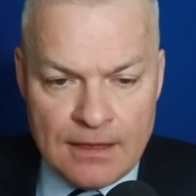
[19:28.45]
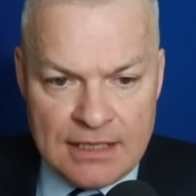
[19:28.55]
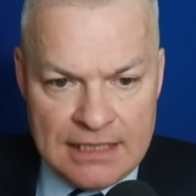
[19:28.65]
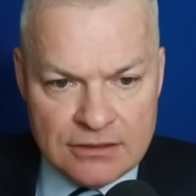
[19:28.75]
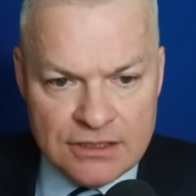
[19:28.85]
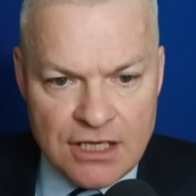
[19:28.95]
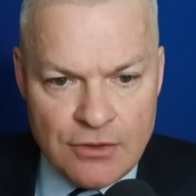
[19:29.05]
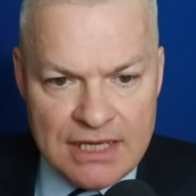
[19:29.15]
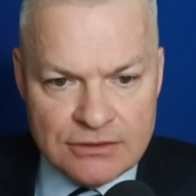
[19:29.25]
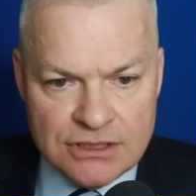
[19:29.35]
Can I
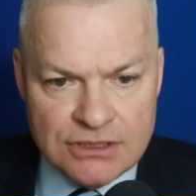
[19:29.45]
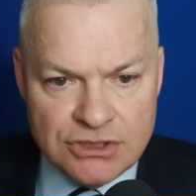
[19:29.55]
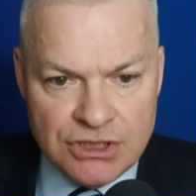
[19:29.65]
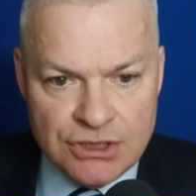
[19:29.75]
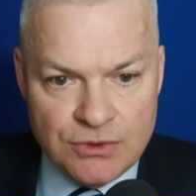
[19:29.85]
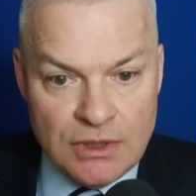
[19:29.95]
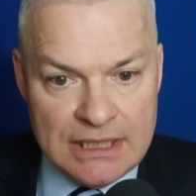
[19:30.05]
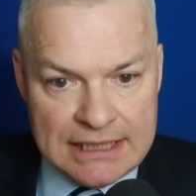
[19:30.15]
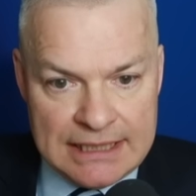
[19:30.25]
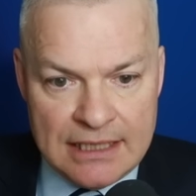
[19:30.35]
go out in two?
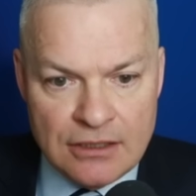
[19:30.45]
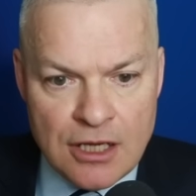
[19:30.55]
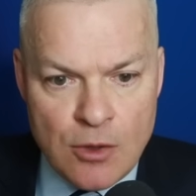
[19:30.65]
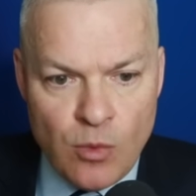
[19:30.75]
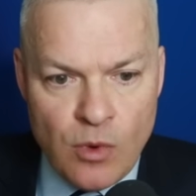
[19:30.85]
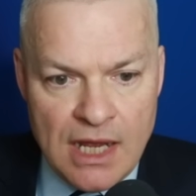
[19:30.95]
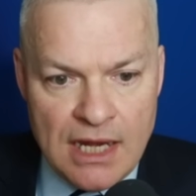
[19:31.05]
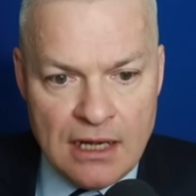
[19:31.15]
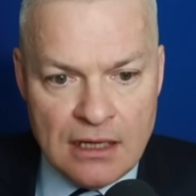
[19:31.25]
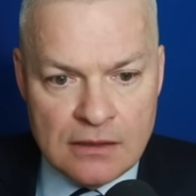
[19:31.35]
Can I
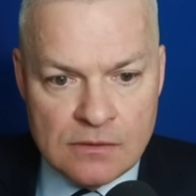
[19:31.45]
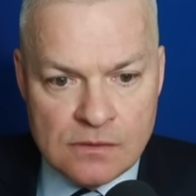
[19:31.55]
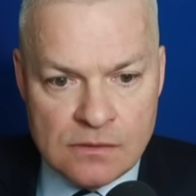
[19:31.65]
win?